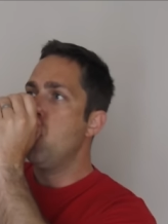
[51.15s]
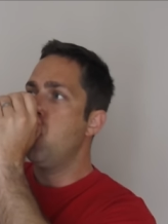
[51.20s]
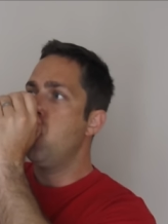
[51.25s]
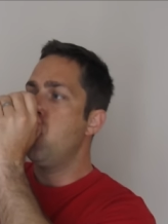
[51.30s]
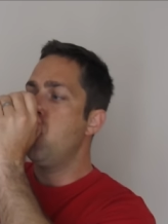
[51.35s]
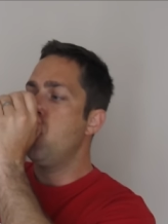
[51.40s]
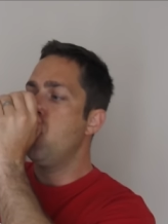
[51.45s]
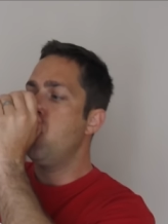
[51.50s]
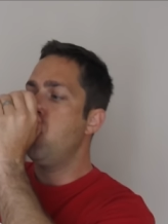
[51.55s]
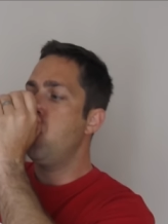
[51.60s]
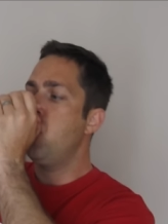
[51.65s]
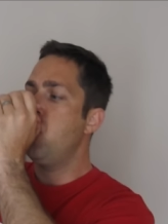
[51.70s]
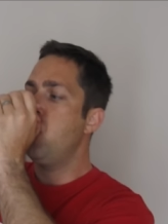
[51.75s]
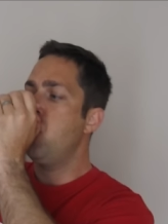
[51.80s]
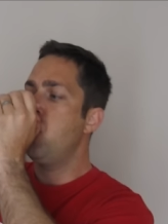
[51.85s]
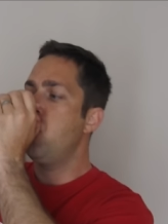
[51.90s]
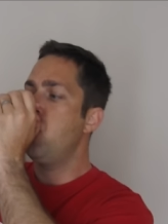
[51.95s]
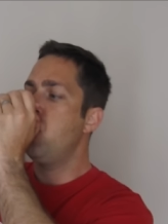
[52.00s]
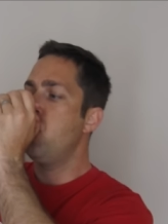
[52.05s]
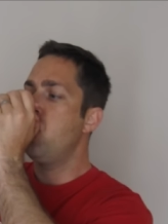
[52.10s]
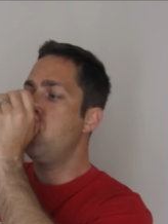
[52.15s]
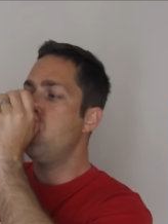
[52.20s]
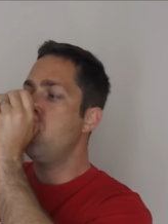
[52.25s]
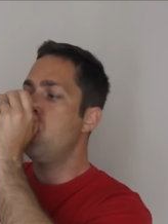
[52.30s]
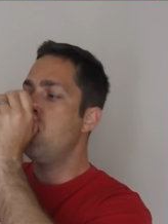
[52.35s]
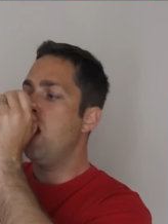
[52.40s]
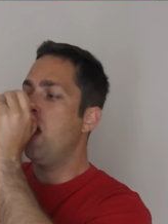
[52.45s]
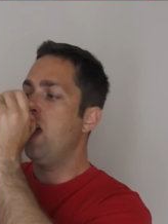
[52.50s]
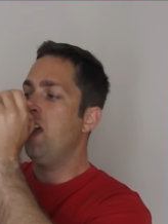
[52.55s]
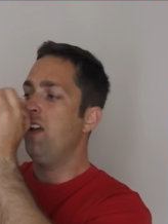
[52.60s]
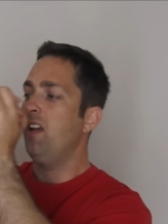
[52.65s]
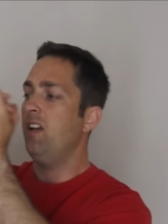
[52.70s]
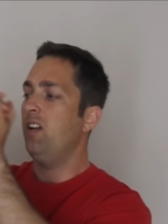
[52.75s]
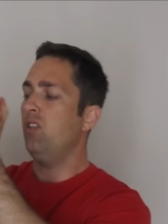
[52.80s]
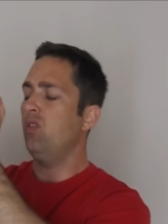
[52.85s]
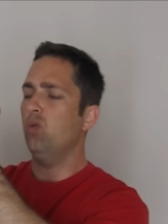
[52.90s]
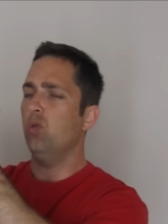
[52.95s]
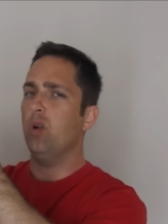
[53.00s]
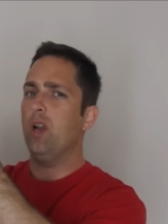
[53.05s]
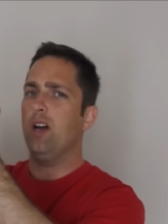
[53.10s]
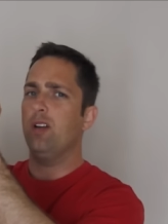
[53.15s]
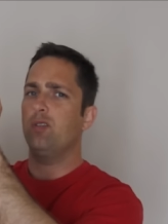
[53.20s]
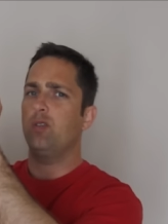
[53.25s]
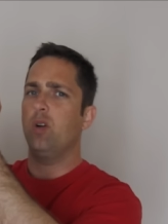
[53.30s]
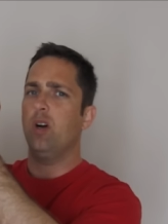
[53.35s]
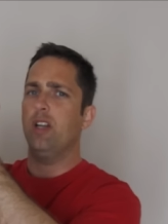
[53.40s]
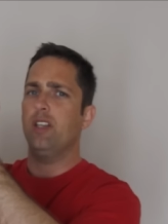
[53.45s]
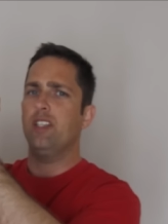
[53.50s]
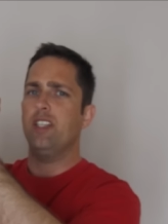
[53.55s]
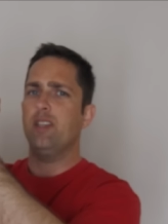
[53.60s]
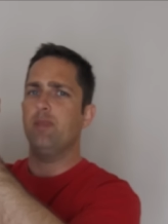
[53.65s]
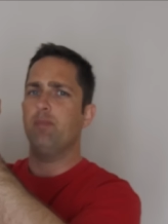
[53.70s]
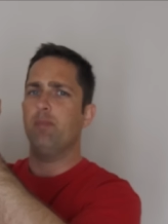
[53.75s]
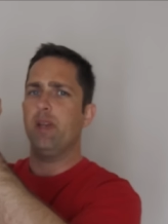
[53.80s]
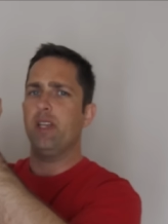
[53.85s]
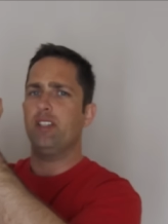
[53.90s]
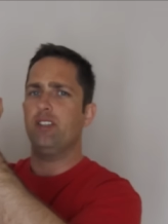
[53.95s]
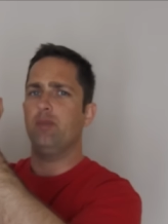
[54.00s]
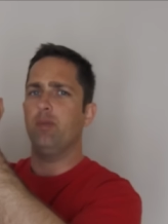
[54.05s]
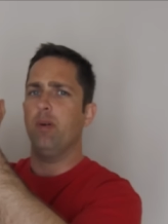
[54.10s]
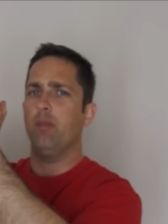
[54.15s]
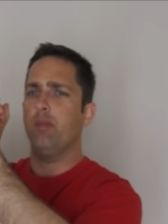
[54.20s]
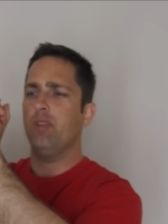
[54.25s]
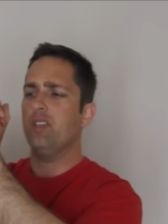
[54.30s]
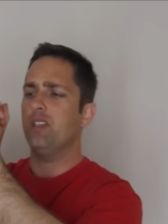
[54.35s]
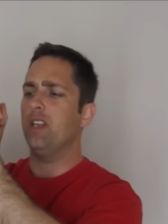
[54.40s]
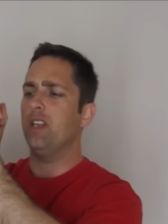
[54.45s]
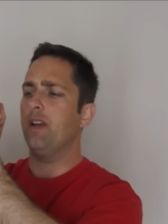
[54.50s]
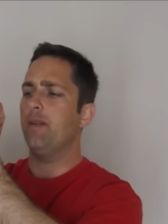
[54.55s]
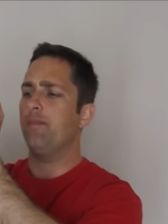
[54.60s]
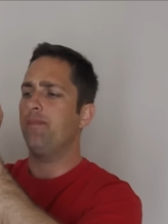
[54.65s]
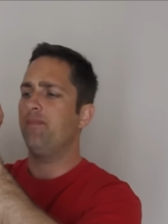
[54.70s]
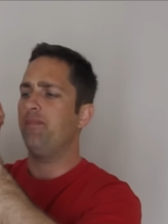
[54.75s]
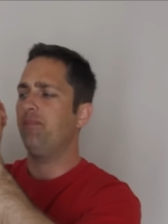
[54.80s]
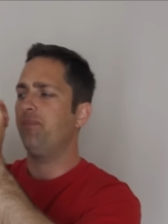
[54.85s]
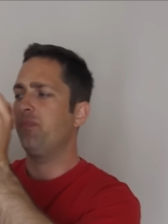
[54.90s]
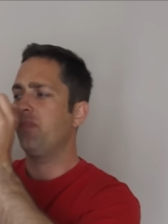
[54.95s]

Oh, that was quite a deep pitched one, wasn't it?